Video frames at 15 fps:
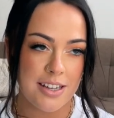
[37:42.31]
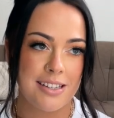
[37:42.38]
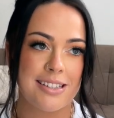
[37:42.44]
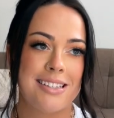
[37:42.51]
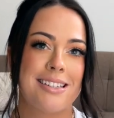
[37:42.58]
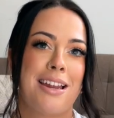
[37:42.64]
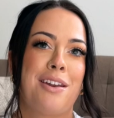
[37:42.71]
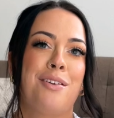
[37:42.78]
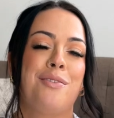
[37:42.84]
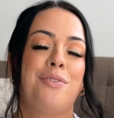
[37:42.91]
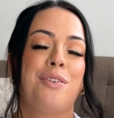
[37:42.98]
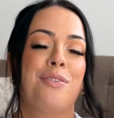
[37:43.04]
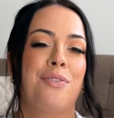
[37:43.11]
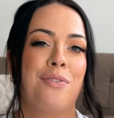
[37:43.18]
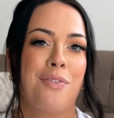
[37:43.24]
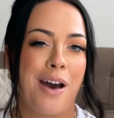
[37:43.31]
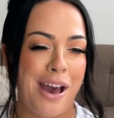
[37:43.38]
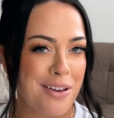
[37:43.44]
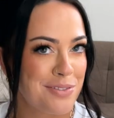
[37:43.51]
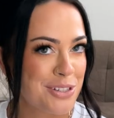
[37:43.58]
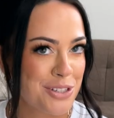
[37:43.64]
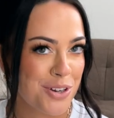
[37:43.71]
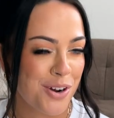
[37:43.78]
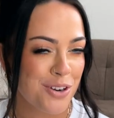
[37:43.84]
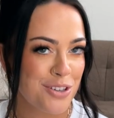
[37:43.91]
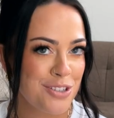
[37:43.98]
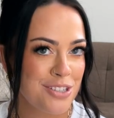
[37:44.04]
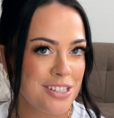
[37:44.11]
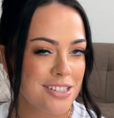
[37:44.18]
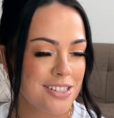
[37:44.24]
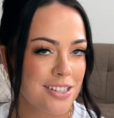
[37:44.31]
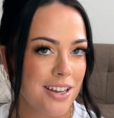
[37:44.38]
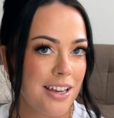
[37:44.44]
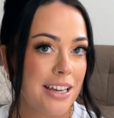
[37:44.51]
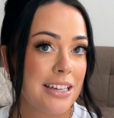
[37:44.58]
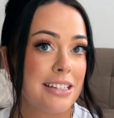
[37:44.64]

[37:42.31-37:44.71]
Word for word: instead of five stars.